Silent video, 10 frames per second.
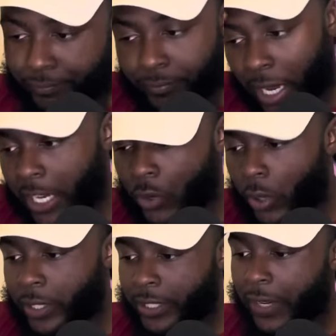Ollie
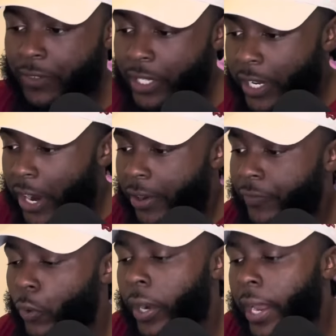Gordon, 17 carries,
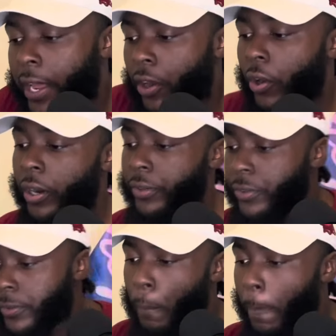49
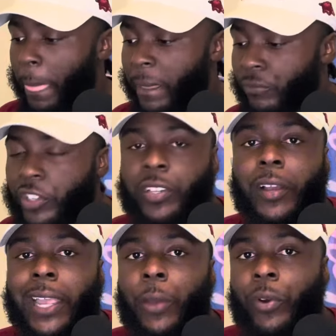yards. Touchdown
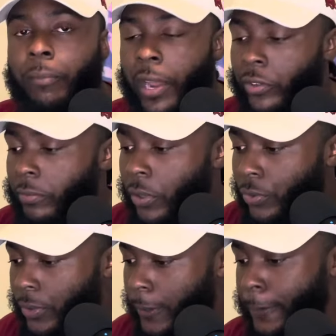came when it mattered the most.